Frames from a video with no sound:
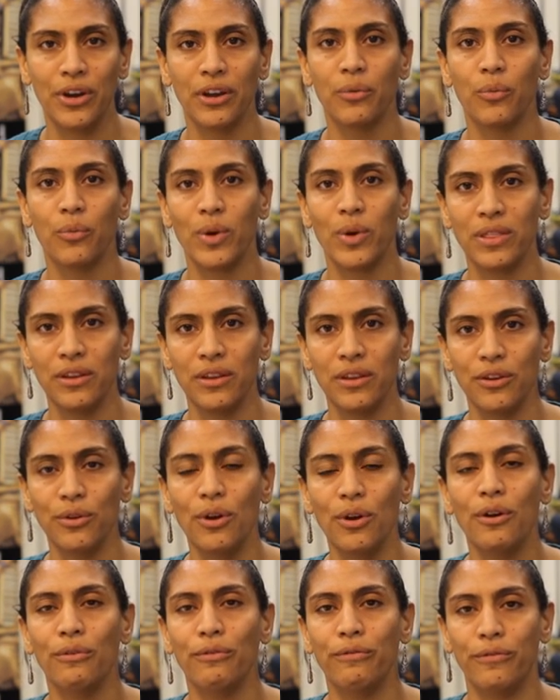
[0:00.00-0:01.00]
with you,
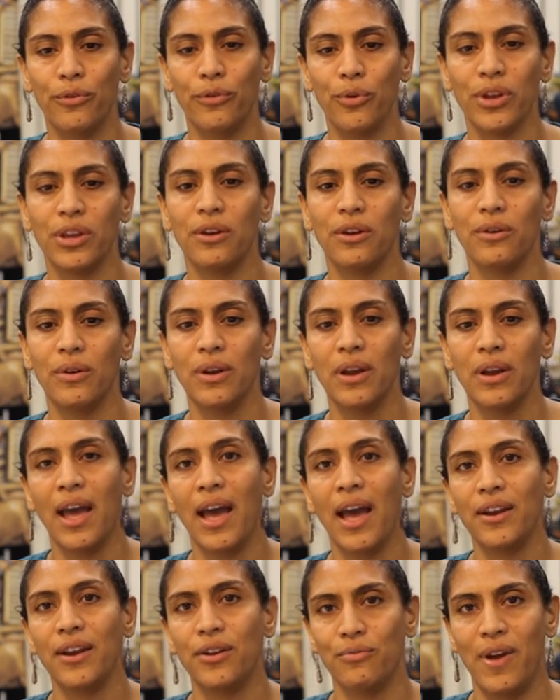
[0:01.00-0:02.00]
for you, and
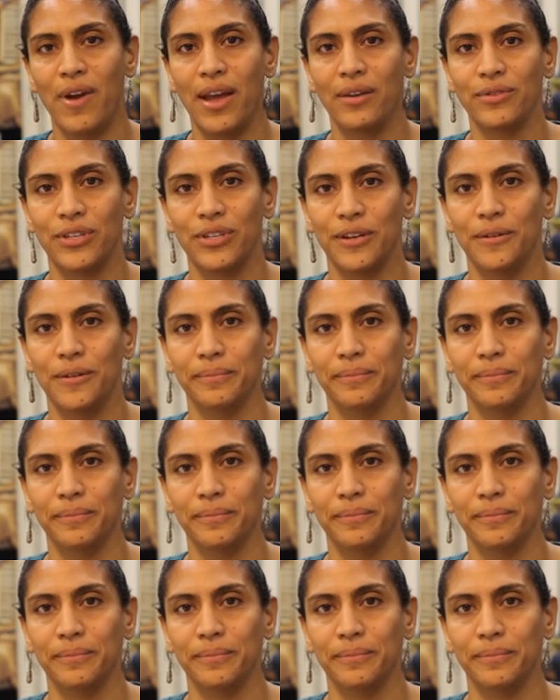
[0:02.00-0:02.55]
around you.